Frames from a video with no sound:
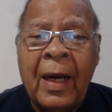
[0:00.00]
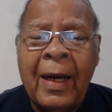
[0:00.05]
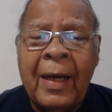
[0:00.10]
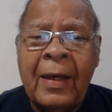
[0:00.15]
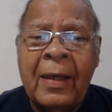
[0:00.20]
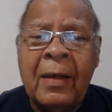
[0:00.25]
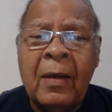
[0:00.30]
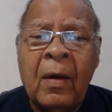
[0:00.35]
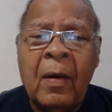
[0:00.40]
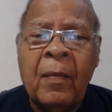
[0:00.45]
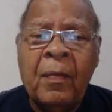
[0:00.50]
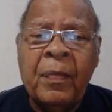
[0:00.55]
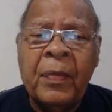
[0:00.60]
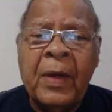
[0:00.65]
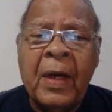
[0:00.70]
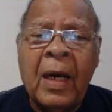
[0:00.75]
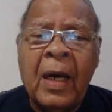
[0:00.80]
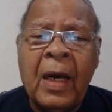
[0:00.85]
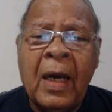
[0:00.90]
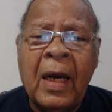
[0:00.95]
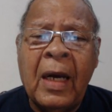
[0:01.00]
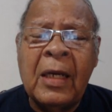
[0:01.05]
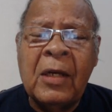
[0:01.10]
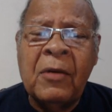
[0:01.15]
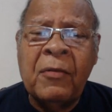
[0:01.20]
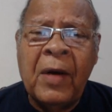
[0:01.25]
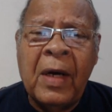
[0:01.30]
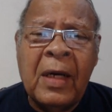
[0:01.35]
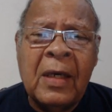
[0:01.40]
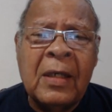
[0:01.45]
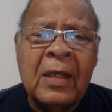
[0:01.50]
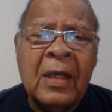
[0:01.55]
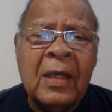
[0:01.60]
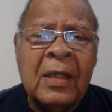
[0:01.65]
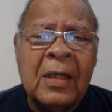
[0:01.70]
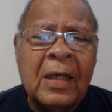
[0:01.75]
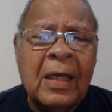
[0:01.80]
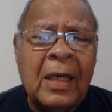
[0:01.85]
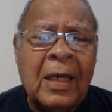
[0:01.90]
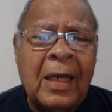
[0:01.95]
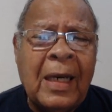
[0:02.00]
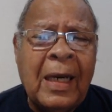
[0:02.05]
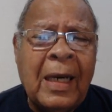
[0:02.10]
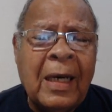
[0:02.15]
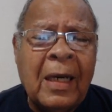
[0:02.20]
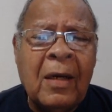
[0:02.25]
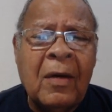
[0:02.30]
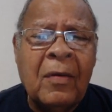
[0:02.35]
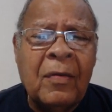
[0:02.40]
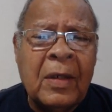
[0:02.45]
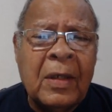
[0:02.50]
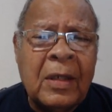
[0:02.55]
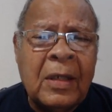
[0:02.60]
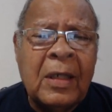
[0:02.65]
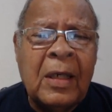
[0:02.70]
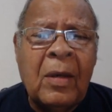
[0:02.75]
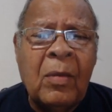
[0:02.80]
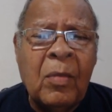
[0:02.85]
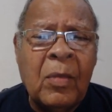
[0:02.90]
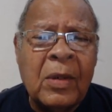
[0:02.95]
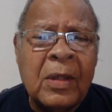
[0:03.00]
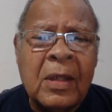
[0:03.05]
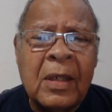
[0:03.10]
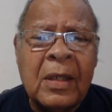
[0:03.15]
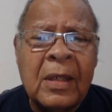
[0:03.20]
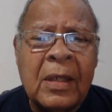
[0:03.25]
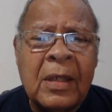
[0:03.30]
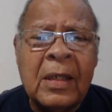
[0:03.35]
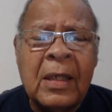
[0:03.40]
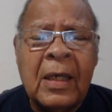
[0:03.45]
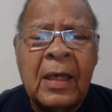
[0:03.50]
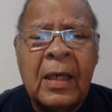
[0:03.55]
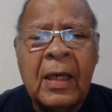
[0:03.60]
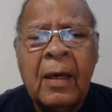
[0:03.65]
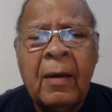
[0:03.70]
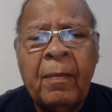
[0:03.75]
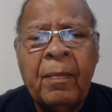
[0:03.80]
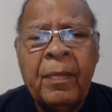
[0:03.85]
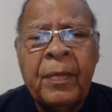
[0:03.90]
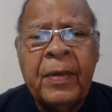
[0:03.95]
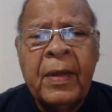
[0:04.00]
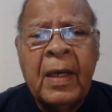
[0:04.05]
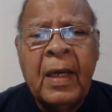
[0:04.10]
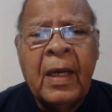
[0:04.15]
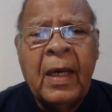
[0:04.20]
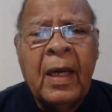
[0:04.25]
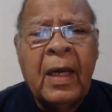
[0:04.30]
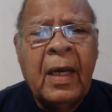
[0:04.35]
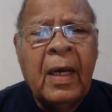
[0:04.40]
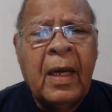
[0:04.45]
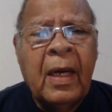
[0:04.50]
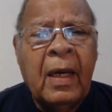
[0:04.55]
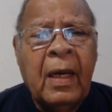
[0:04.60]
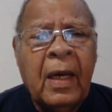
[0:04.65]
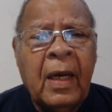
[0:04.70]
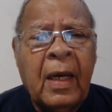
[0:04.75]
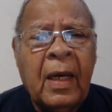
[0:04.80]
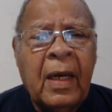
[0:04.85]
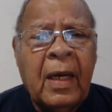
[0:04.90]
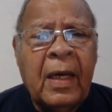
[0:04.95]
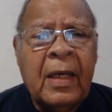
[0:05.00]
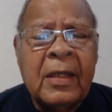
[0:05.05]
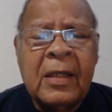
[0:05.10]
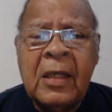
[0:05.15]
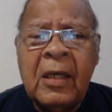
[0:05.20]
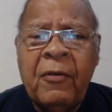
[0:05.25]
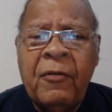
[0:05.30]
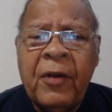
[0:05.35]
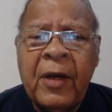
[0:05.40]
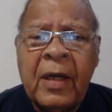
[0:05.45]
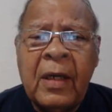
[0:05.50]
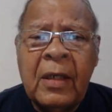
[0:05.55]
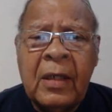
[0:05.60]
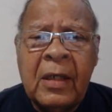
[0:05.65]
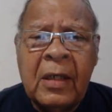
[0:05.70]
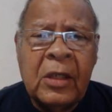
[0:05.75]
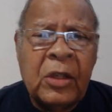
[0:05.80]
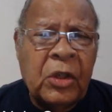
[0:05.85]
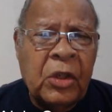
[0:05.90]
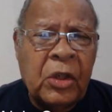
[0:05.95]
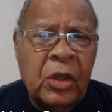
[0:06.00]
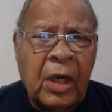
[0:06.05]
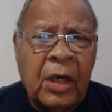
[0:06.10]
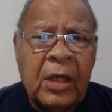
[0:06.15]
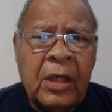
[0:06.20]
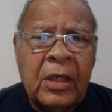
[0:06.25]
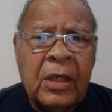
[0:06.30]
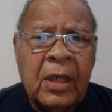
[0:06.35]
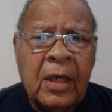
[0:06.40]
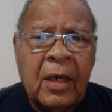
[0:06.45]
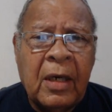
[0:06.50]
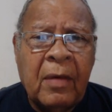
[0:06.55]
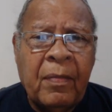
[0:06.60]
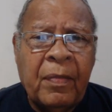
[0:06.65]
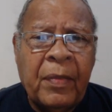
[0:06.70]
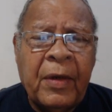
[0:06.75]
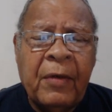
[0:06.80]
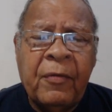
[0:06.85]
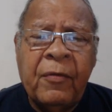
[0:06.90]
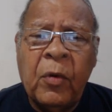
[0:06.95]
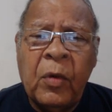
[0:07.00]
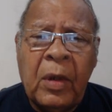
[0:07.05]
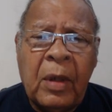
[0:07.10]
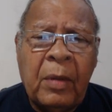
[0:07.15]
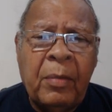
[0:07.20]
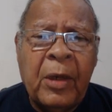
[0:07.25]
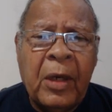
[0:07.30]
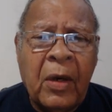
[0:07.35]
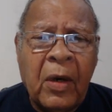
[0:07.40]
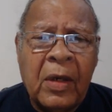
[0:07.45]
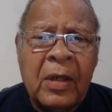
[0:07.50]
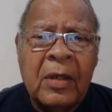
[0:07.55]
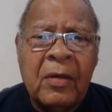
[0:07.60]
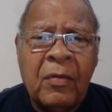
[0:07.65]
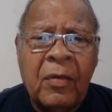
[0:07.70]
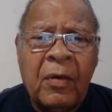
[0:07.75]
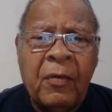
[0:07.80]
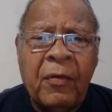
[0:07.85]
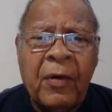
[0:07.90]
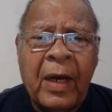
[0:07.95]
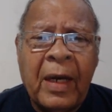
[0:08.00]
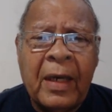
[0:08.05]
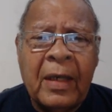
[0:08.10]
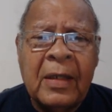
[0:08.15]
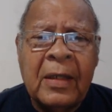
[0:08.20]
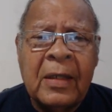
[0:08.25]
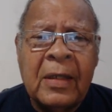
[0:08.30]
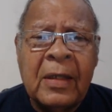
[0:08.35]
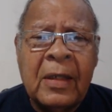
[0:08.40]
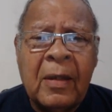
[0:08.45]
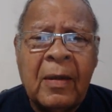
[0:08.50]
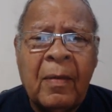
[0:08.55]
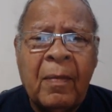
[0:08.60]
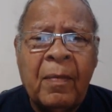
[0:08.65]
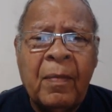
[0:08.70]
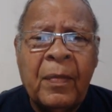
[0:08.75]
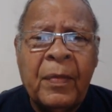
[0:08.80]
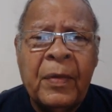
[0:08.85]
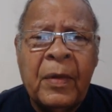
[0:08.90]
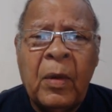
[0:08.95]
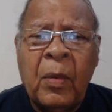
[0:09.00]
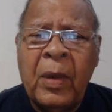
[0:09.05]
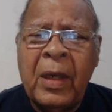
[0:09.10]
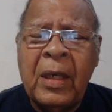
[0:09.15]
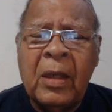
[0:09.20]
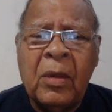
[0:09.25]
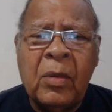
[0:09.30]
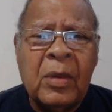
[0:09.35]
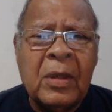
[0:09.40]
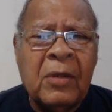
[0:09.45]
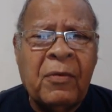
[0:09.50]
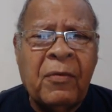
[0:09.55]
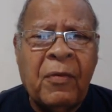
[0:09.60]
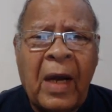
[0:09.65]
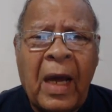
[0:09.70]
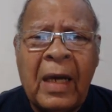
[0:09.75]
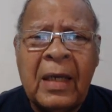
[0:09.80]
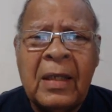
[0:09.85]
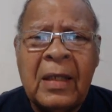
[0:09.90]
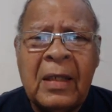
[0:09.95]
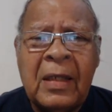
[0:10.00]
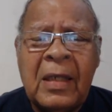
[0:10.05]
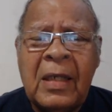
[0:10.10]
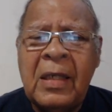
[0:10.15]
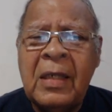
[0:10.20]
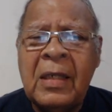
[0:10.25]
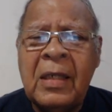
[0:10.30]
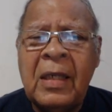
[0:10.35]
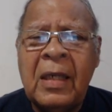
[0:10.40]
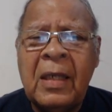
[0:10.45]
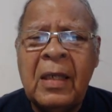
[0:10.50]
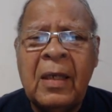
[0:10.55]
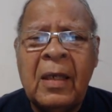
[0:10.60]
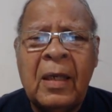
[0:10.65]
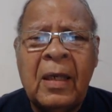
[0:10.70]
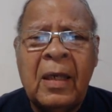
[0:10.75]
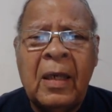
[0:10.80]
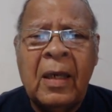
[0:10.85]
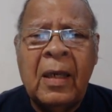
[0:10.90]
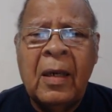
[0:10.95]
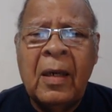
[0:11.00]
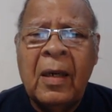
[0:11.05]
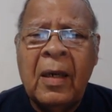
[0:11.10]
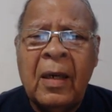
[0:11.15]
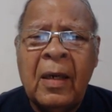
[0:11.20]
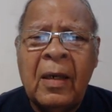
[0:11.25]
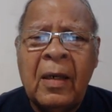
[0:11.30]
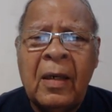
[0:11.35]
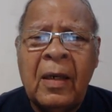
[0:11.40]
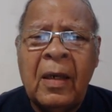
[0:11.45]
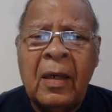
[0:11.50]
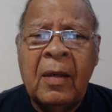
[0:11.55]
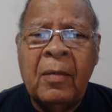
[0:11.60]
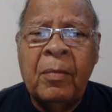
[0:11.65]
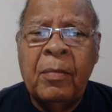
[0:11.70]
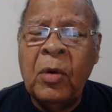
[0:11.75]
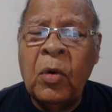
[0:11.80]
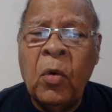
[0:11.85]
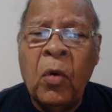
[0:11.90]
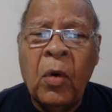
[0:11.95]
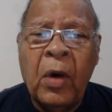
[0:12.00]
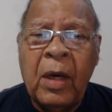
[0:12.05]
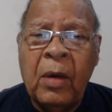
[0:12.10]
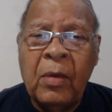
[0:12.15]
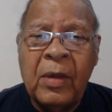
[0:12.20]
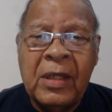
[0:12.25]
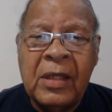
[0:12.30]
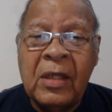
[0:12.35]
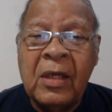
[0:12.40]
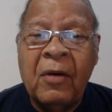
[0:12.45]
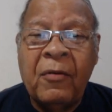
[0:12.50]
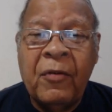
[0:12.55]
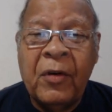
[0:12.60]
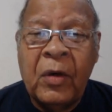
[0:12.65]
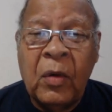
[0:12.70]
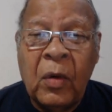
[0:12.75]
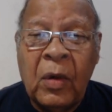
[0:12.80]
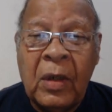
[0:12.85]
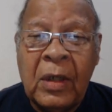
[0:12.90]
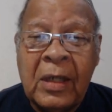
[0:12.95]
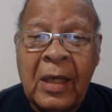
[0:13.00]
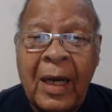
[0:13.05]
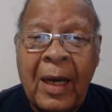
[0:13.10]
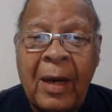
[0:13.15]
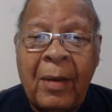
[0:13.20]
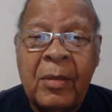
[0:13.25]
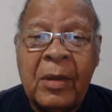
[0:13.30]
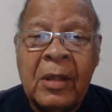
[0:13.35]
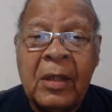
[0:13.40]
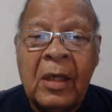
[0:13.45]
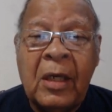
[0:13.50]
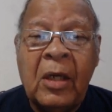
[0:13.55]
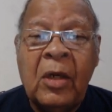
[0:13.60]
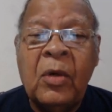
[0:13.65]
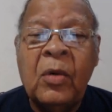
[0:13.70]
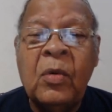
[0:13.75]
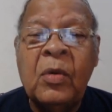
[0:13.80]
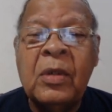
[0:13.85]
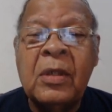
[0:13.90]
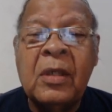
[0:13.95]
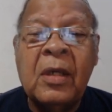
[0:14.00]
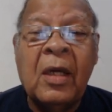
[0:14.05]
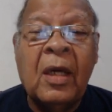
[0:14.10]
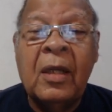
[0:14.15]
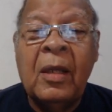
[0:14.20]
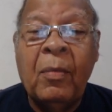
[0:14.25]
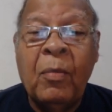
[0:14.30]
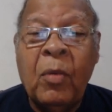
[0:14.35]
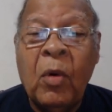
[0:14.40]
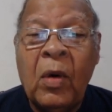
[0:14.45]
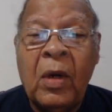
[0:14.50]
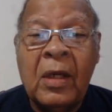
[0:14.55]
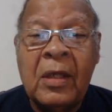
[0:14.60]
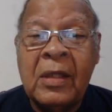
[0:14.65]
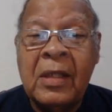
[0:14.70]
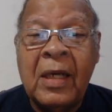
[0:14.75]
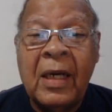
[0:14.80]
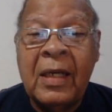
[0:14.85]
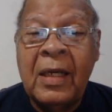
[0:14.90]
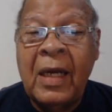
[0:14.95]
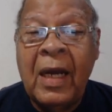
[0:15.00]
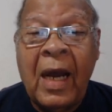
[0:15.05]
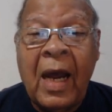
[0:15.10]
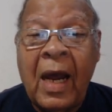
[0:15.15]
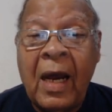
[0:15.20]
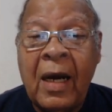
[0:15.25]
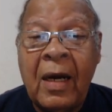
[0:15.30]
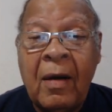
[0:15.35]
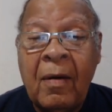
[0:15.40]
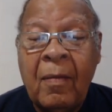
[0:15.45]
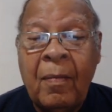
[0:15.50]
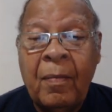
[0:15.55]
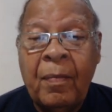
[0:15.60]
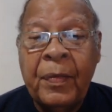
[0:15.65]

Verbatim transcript: And as far as his leading of the team was concerned, it's difficult to judge, if only because of the fact that the wicket was flat and easy and the, the going was tough at all times. He used the bowlers that he had,